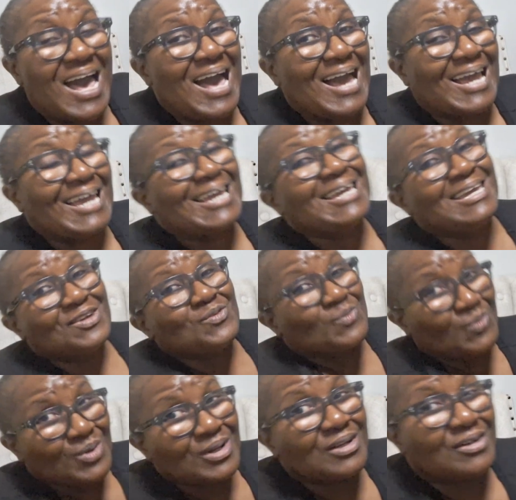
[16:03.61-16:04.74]
I can get
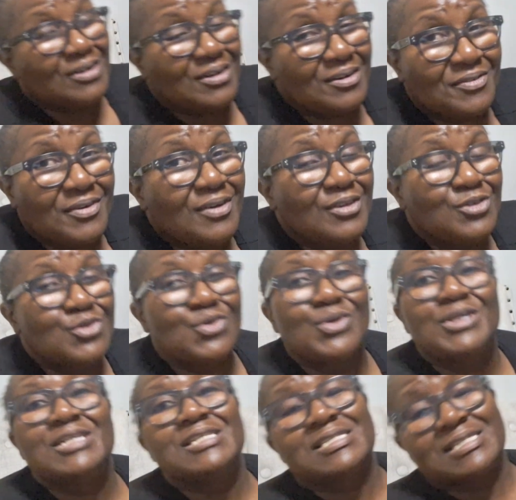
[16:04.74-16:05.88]
rid of
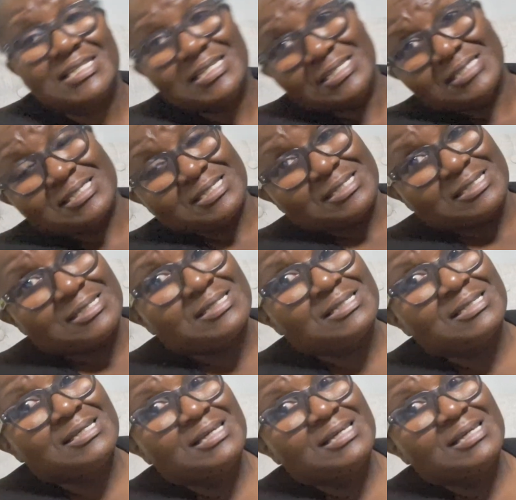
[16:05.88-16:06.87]
during the season.